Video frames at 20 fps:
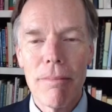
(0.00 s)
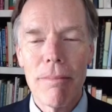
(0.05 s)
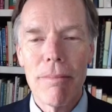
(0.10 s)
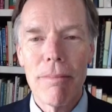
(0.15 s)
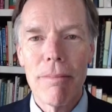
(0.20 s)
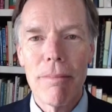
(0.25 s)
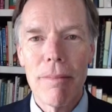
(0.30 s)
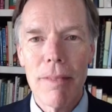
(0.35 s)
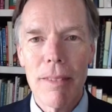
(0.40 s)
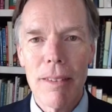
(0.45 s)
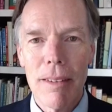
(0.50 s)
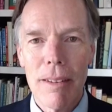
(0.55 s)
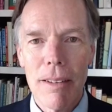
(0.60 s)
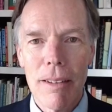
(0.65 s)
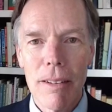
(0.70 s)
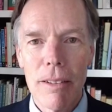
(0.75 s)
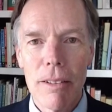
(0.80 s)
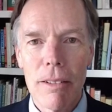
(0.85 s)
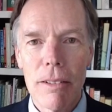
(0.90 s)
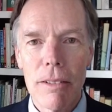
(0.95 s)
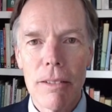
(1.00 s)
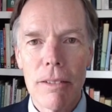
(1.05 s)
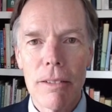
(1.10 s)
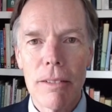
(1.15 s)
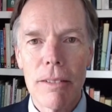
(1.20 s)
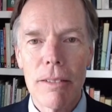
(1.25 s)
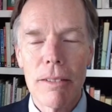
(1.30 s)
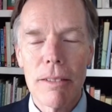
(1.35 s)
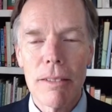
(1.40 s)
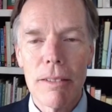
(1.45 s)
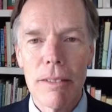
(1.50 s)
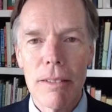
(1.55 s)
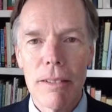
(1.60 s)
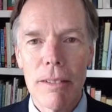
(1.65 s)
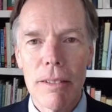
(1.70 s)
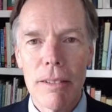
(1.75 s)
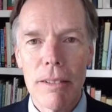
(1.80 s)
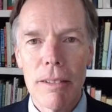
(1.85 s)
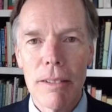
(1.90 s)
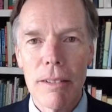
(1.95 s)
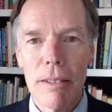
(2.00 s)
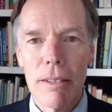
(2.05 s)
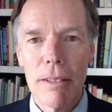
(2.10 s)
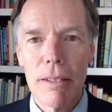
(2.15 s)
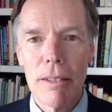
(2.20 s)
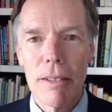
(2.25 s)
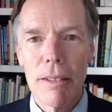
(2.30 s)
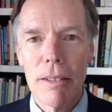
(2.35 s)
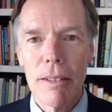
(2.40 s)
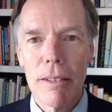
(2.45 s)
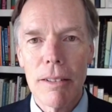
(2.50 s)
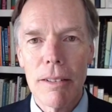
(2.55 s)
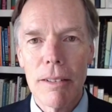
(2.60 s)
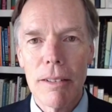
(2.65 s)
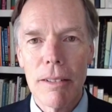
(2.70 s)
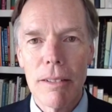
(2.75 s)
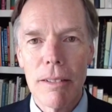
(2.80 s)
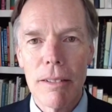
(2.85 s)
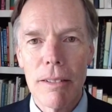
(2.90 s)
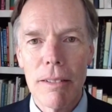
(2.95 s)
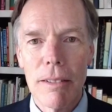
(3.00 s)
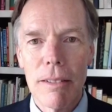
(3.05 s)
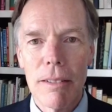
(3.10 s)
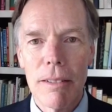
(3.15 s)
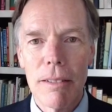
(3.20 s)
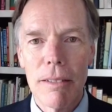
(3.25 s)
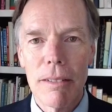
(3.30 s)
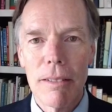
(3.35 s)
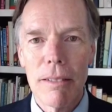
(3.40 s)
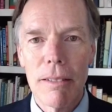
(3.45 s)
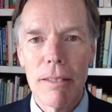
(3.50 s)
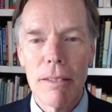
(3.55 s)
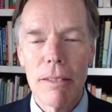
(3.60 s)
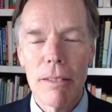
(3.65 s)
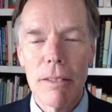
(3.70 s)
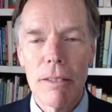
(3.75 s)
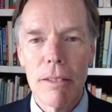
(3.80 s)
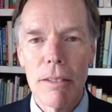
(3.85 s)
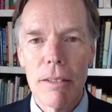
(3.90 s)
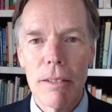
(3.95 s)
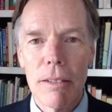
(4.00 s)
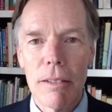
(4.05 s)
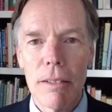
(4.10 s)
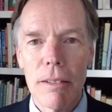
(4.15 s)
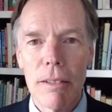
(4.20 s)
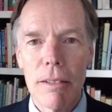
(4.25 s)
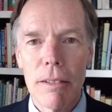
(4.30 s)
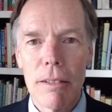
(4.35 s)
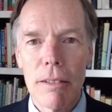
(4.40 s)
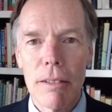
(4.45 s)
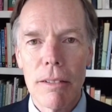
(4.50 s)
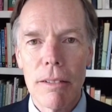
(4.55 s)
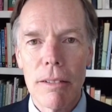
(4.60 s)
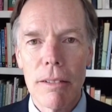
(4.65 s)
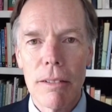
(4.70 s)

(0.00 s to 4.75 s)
This person isn't speaking.